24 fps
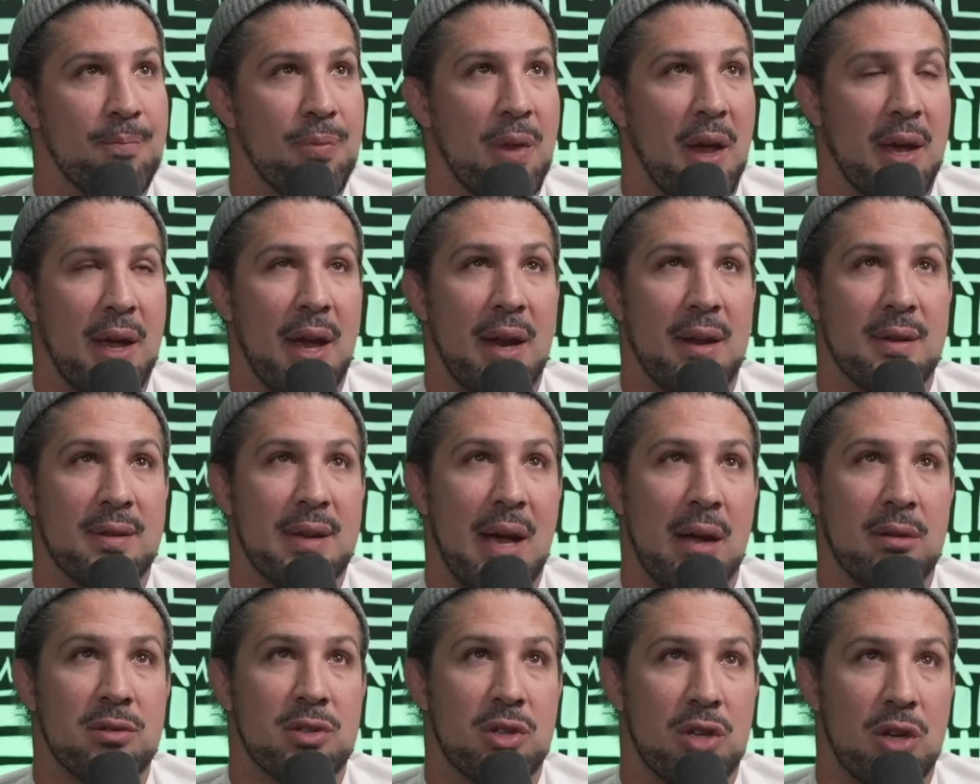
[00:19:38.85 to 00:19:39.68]
Again, it
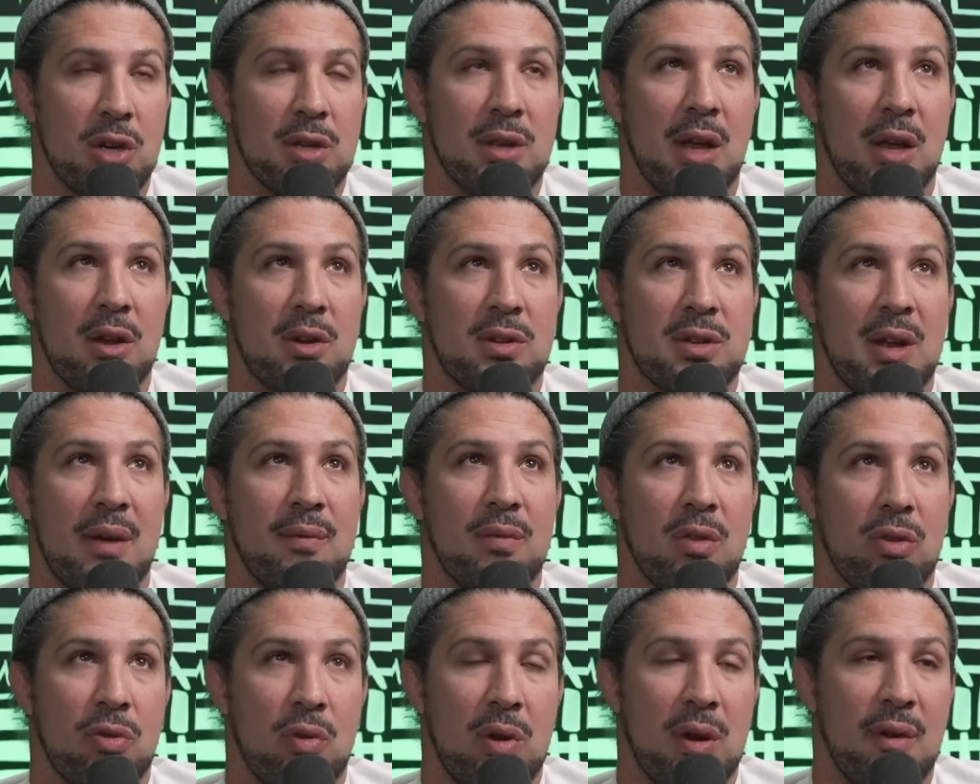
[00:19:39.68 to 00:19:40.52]
sounds good that you're
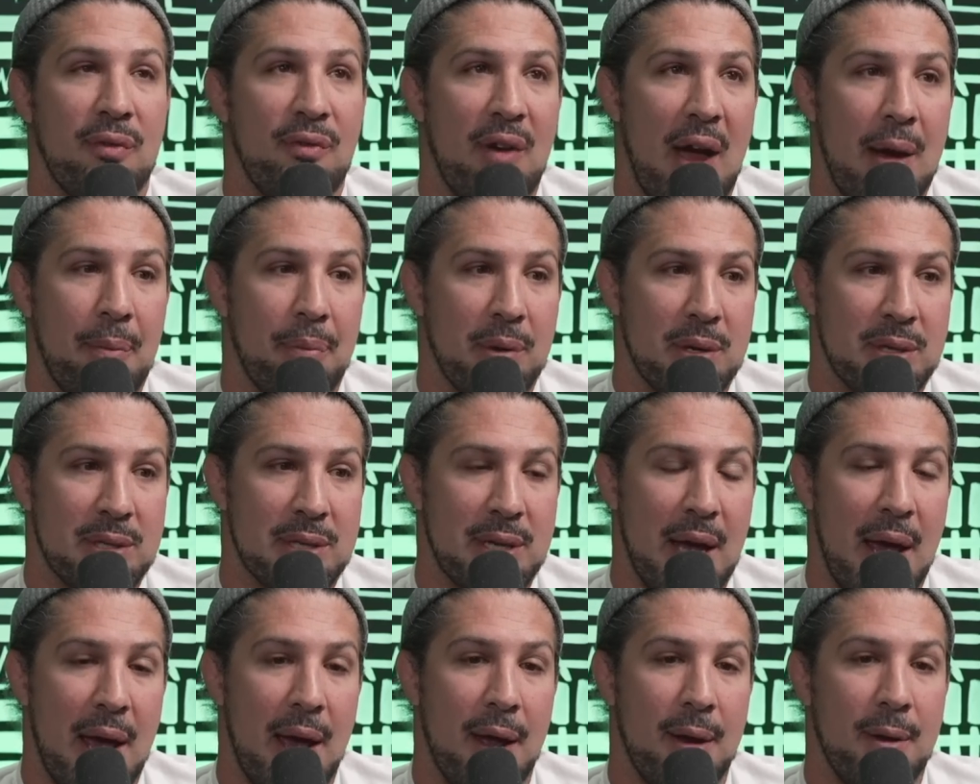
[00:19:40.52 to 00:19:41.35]
saving three to five
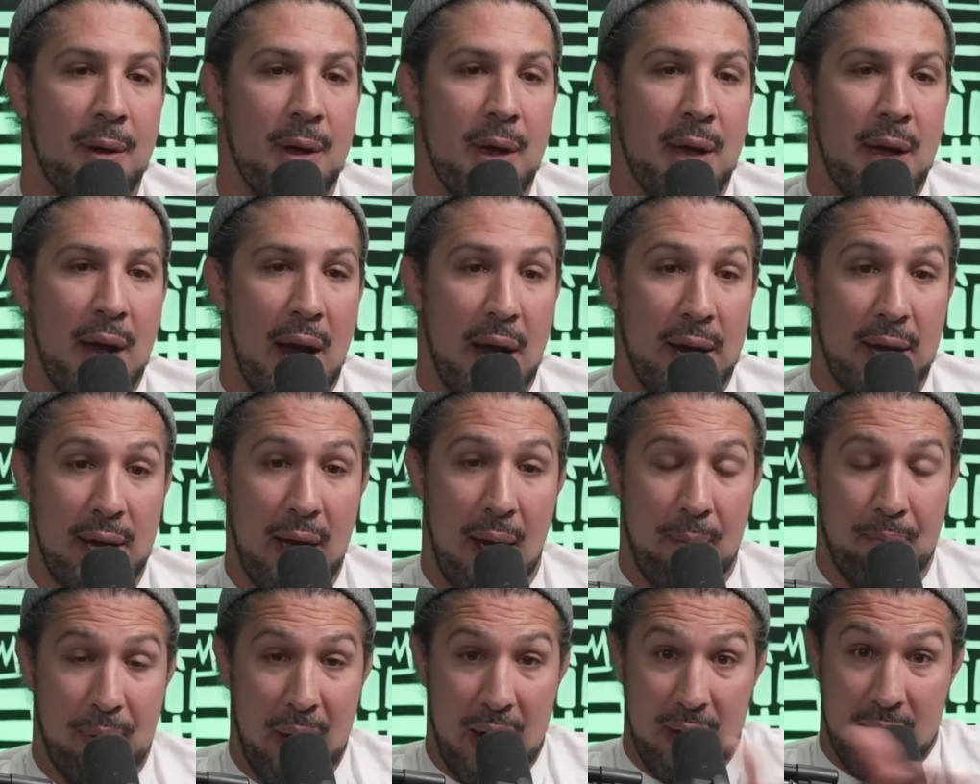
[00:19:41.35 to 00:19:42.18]
percent, and he
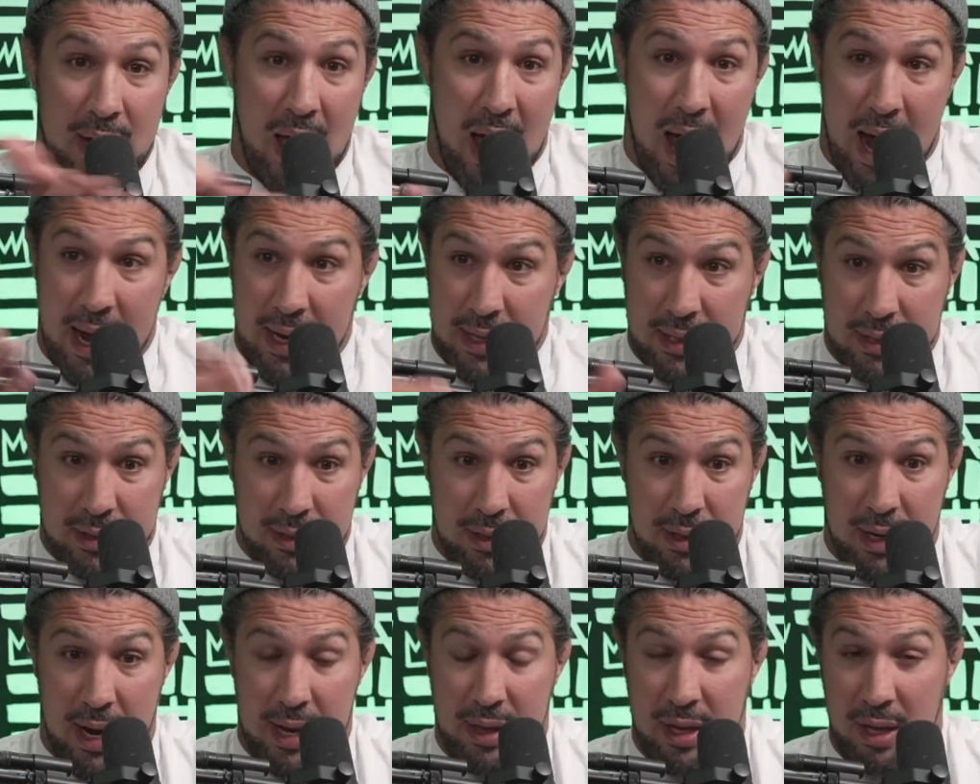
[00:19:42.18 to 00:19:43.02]
got paid the highest
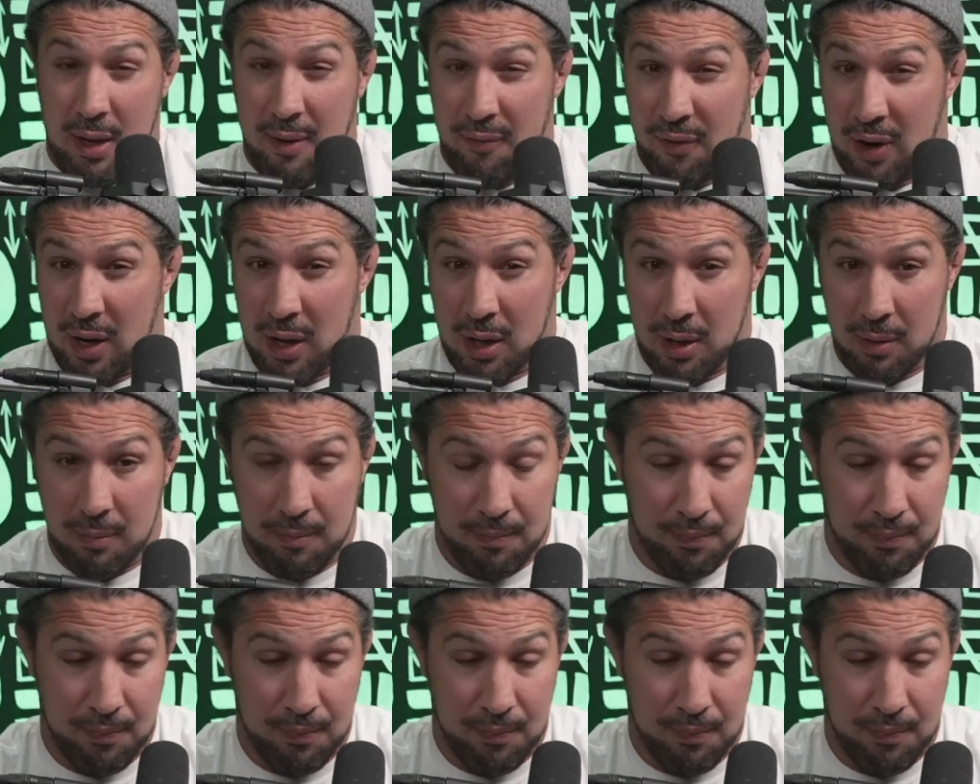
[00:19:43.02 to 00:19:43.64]
I think of any